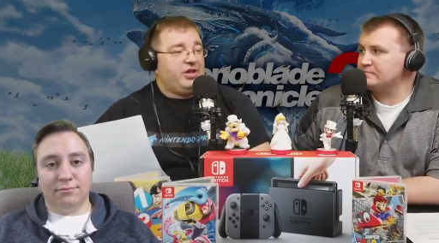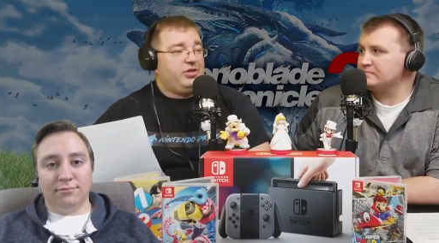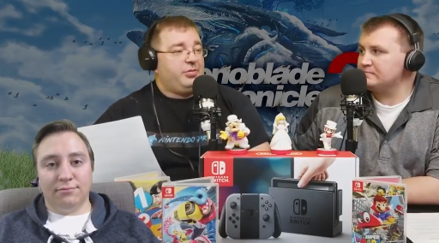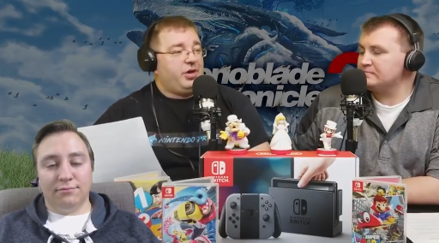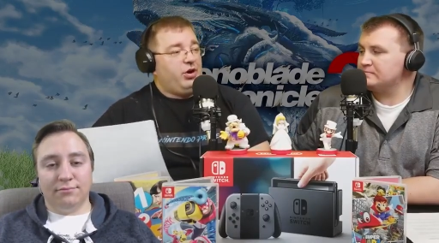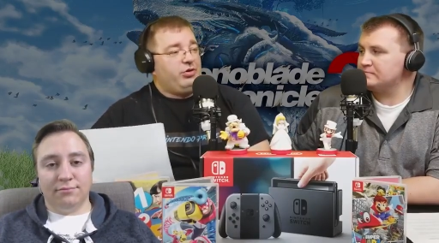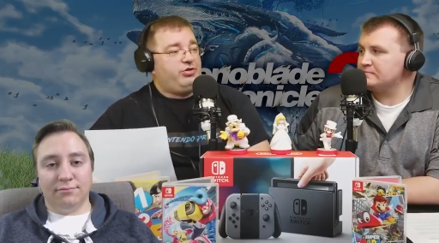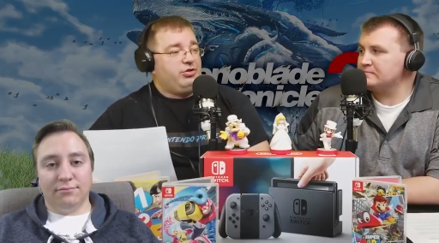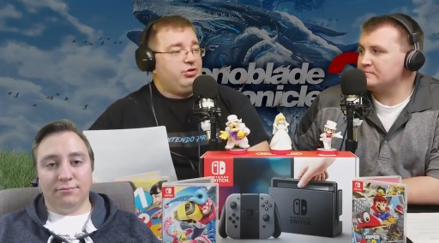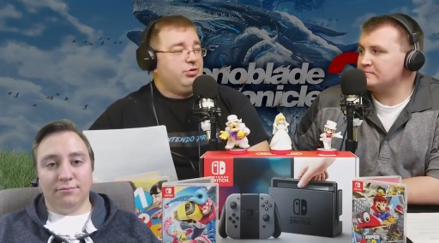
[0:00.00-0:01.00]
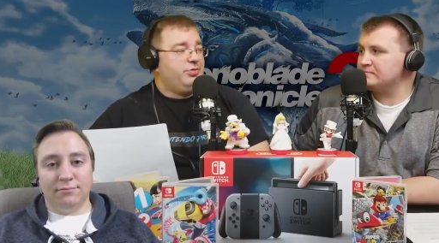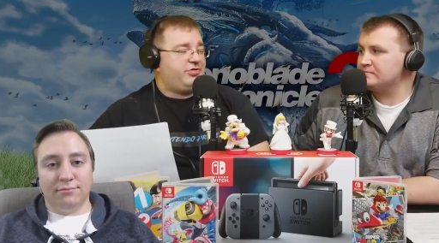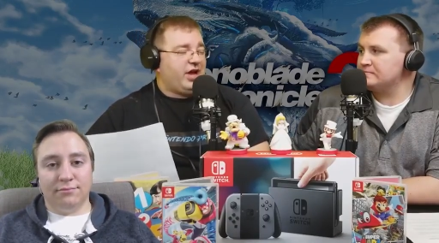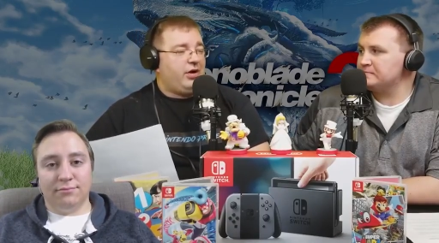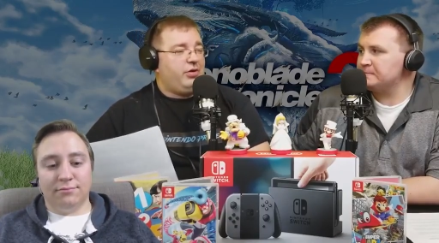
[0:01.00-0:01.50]
Speaker 1: Because you'd be like, oh, Doom
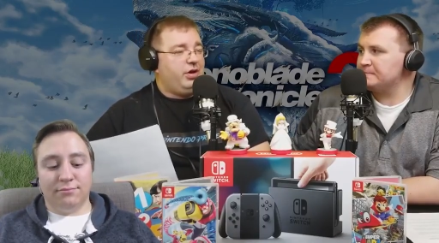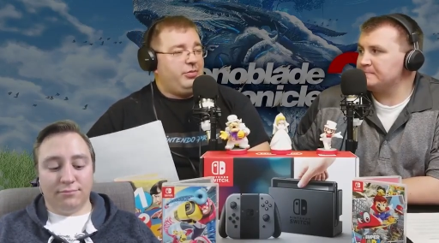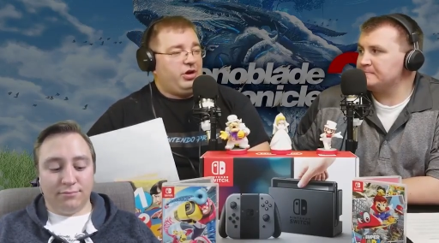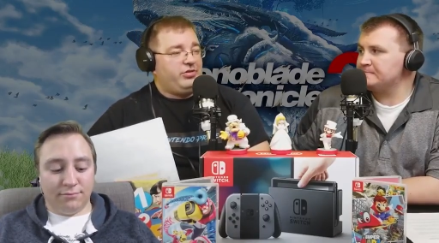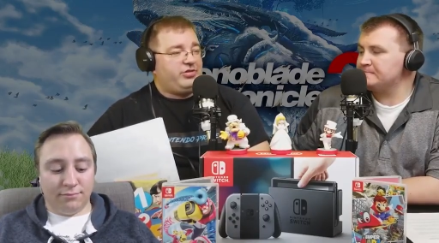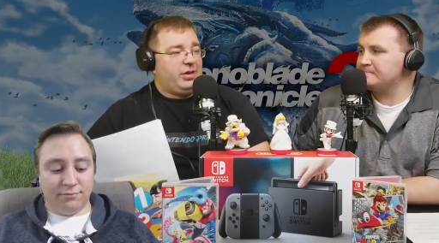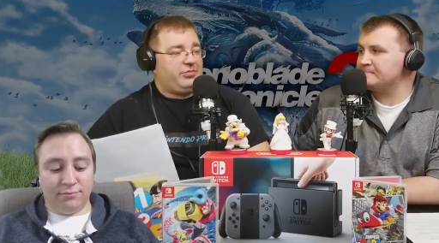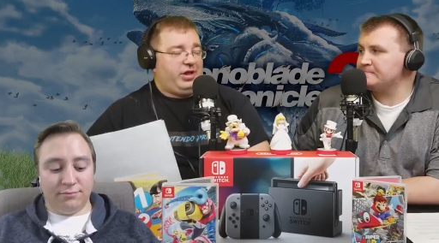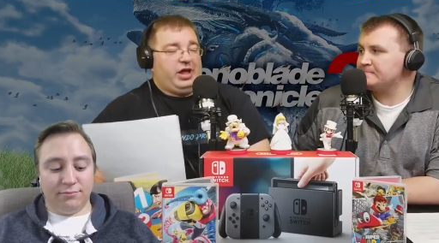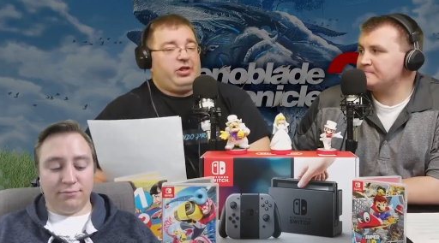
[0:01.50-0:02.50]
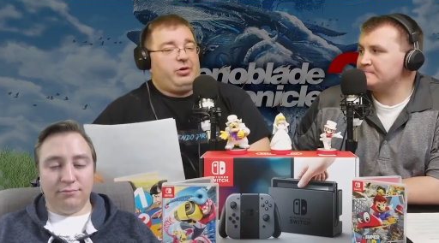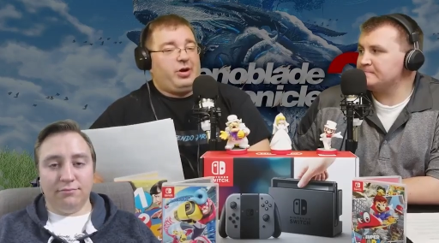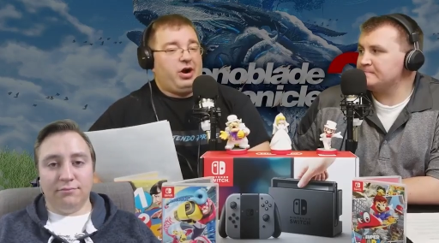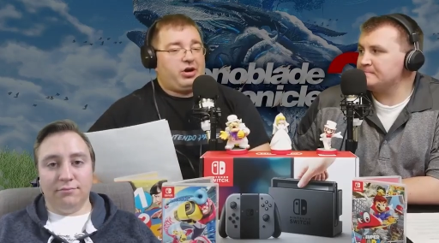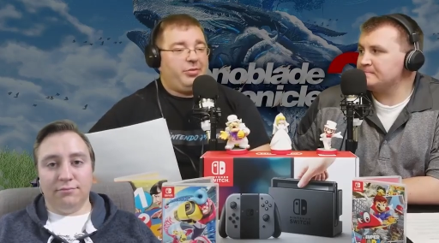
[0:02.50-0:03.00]
and Skyrim and all these games, L.A.
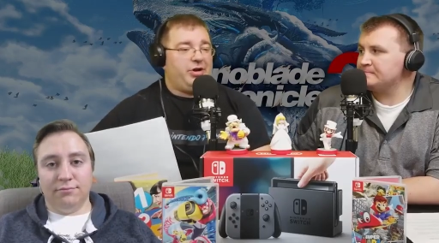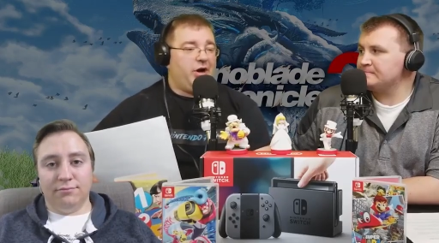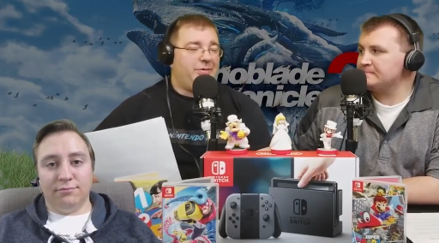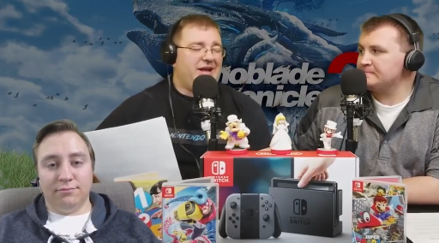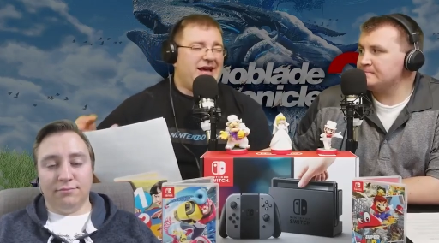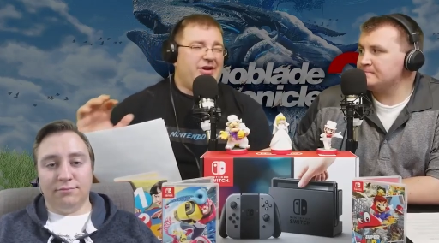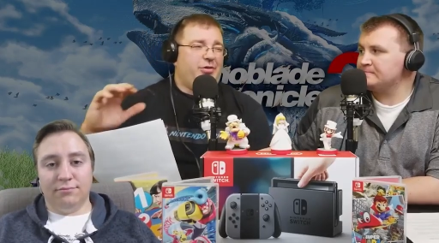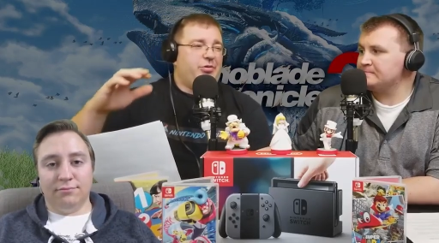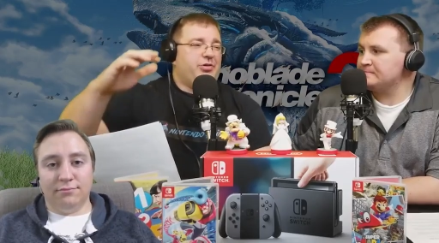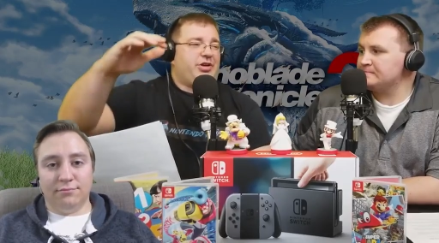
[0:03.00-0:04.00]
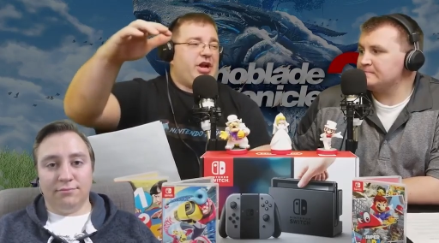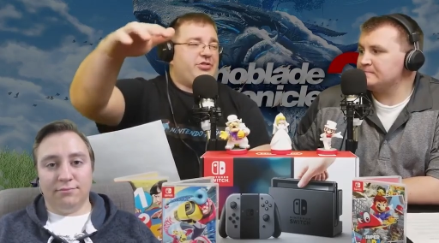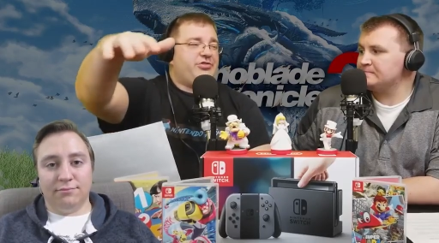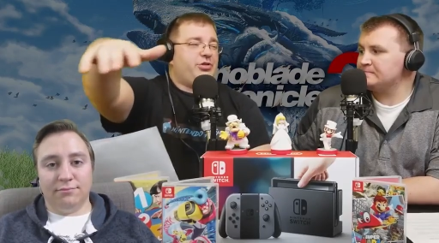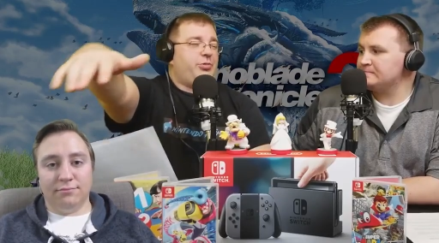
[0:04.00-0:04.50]
Noire are coming out, but no one really
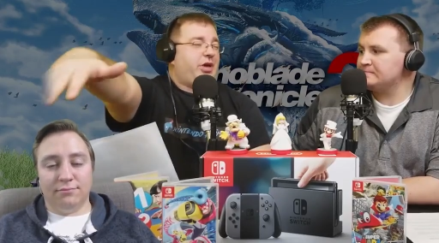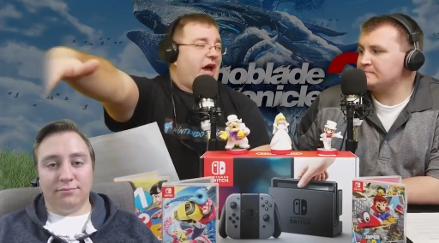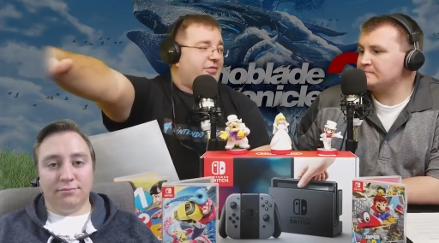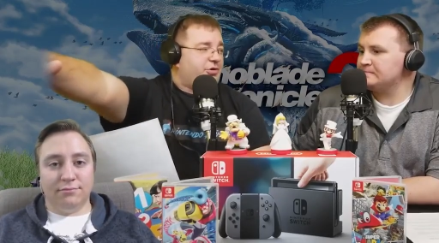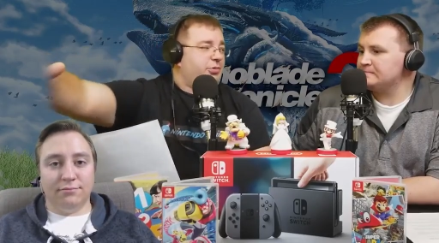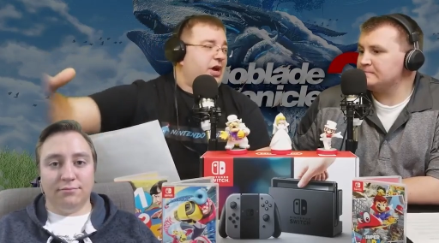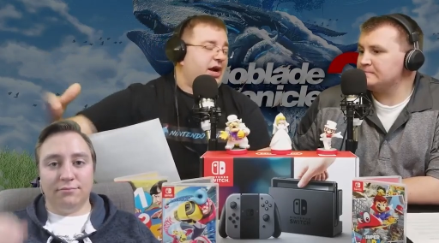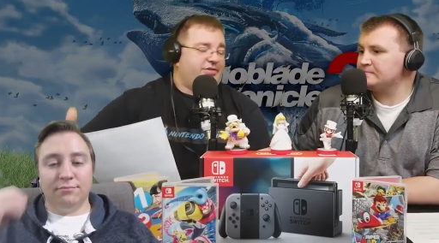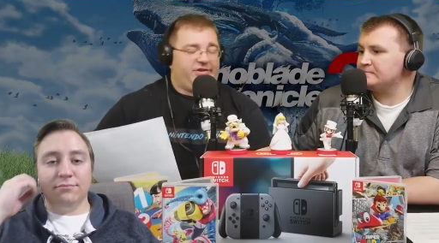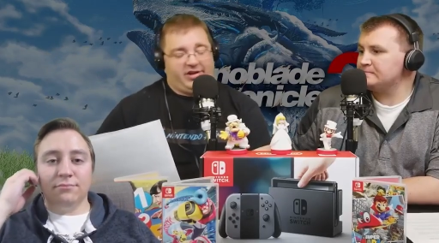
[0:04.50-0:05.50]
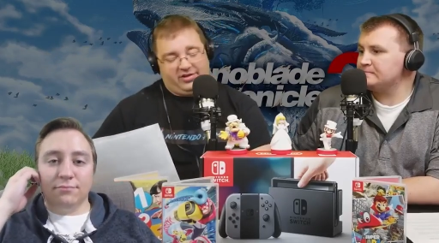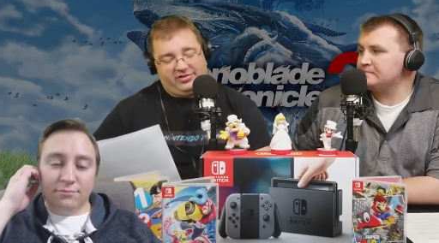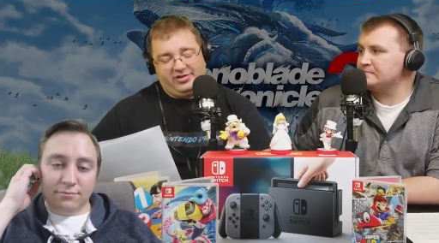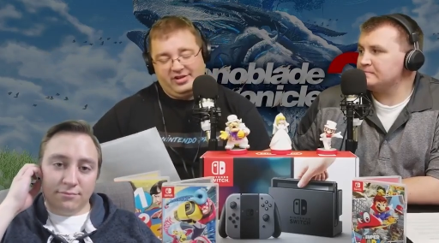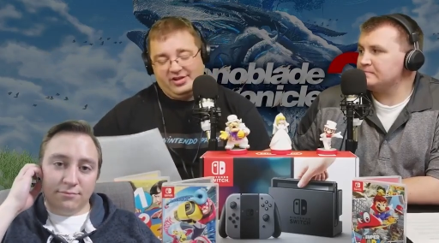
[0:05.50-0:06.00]
cares until the week after when Odyssey hits.